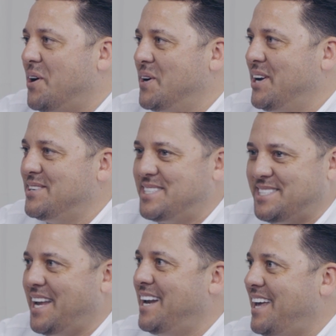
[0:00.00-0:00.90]
oh, you're
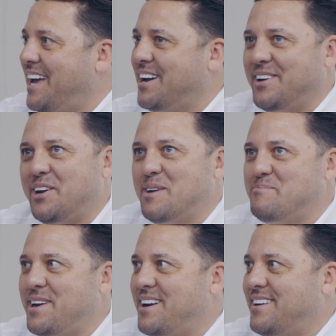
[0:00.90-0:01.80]
San Diego and you're
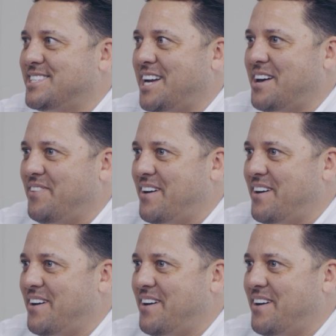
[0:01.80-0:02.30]
up here, chef.